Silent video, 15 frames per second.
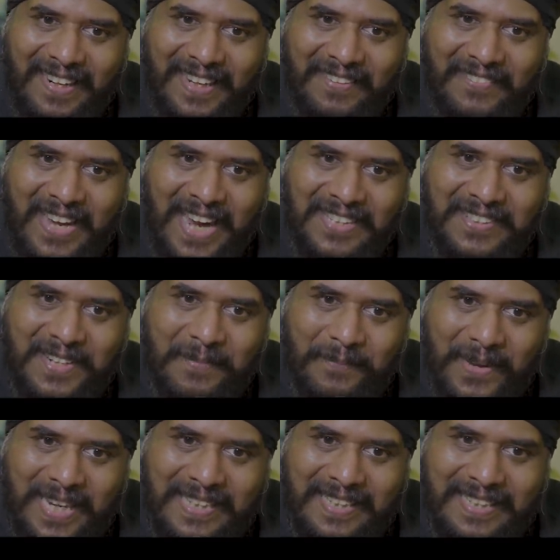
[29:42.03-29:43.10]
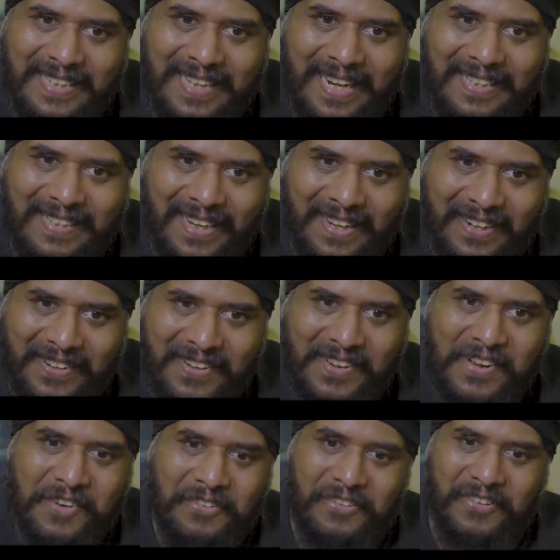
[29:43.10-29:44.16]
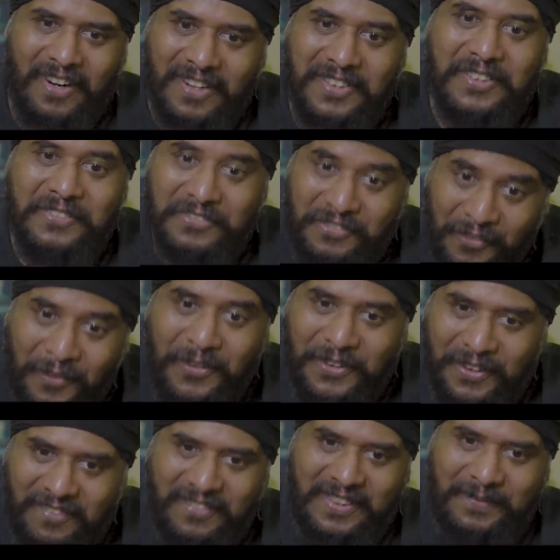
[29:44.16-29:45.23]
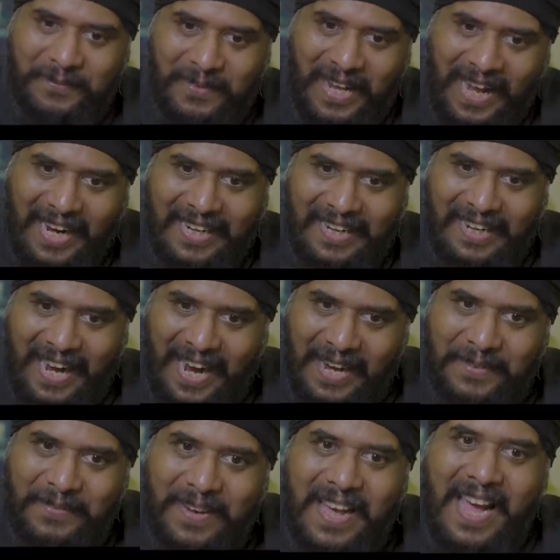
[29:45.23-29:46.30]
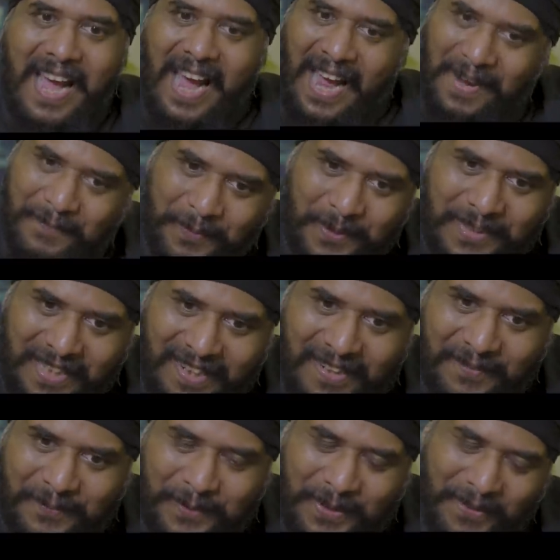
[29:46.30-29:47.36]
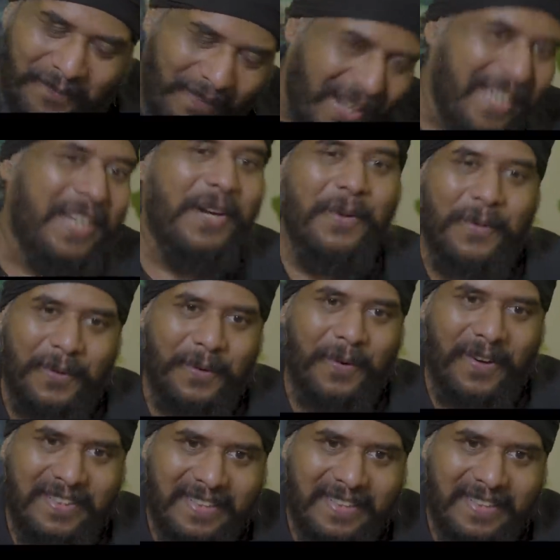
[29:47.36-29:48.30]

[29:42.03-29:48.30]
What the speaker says: Like, we actually painted the entire front full of it black and put a white logo on